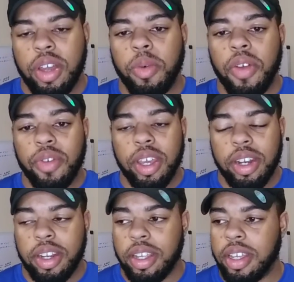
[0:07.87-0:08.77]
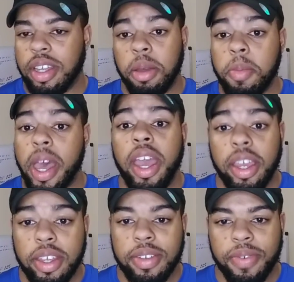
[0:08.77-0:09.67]
whenever you get a
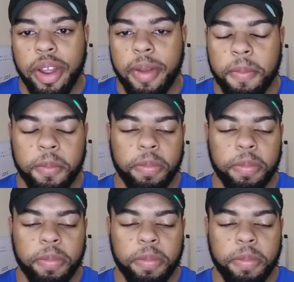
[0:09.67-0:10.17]
bag, right?